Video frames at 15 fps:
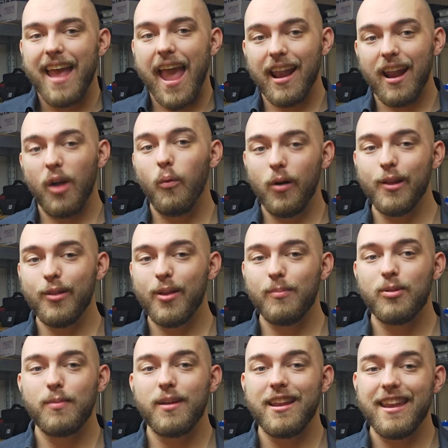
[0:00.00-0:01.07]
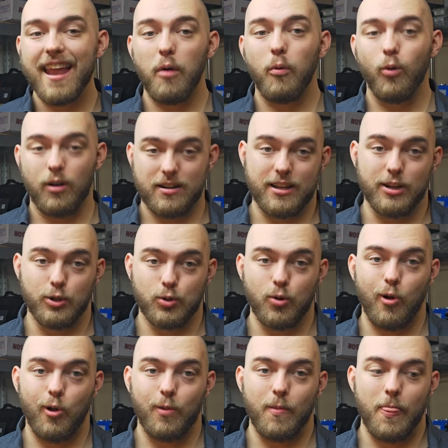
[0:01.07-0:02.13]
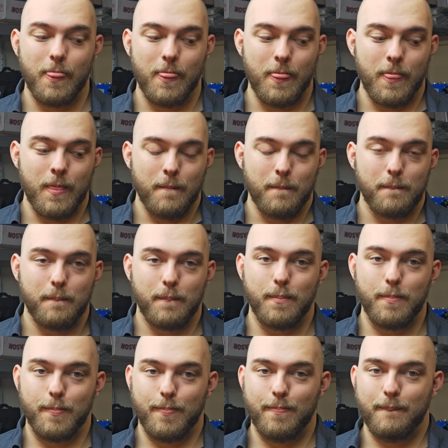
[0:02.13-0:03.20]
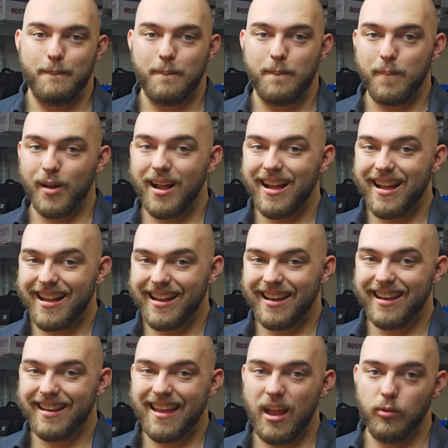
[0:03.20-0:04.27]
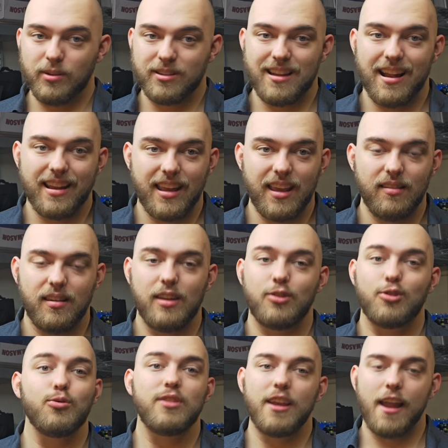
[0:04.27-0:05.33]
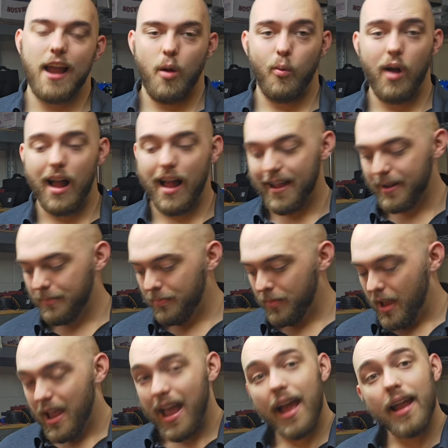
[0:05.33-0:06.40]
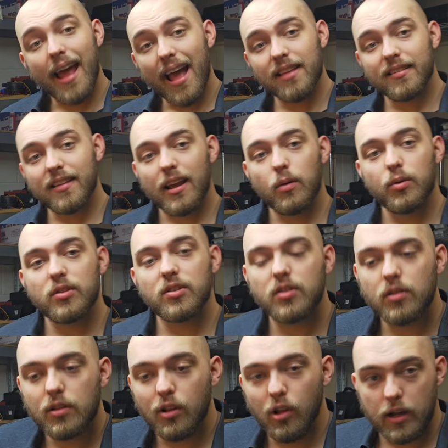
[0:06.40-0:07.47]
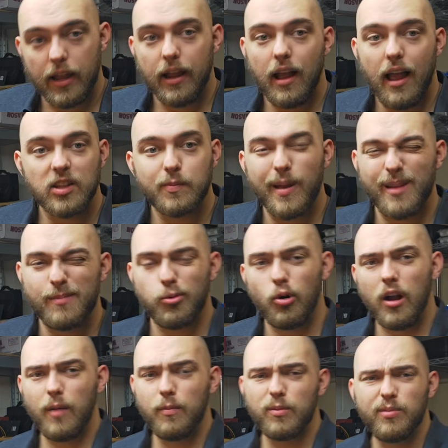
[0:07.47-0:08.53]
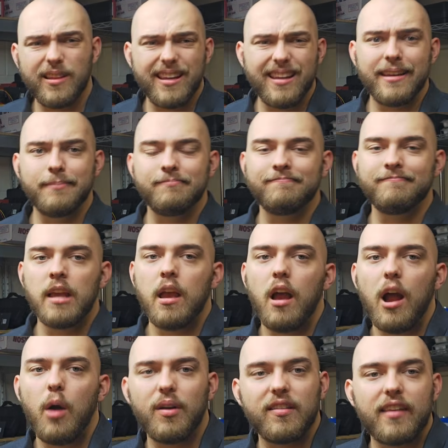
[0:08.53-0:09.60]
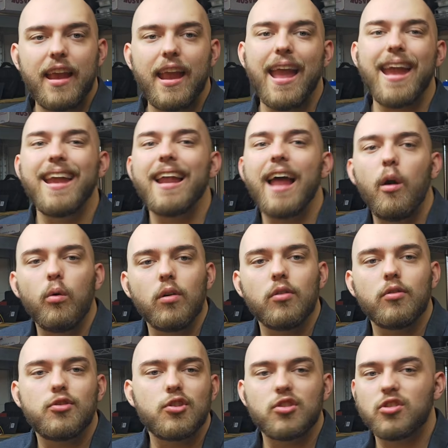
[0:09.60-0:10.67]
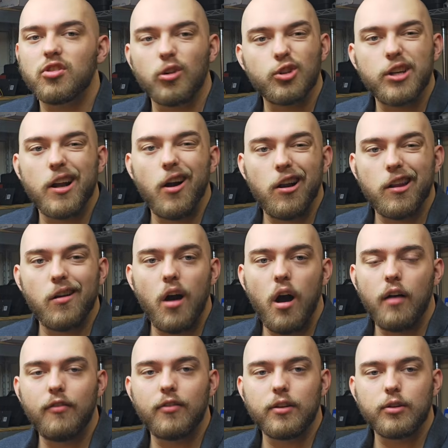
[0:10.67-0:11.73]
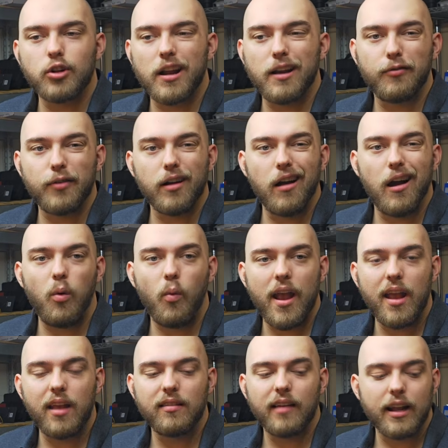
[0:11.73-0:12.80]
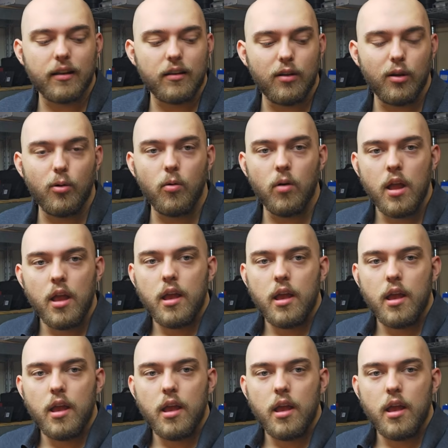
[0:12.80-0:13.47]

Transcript: and I wanted them to be network controlled. But that was not easy to DIY. And as I was looking, I spent probably, I want to say 8 hours just searching on and off and trying to figure out ways I could do,